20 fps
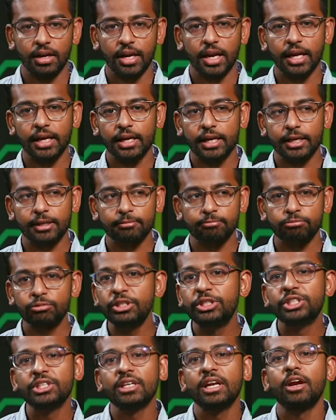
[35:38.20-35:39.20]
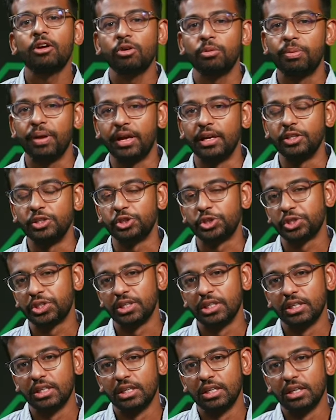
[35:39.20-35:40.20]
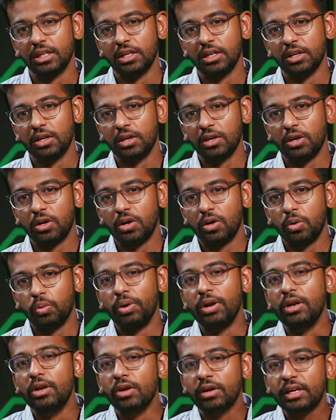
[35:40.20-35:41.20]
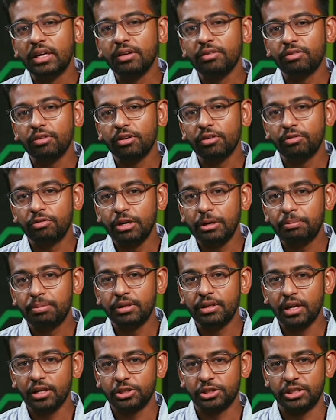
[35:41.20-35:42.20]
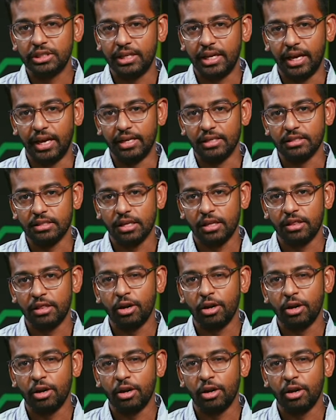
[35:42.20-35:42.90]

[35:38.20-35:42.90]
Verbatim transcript: like reaching an error page. When looking for a reproduction case,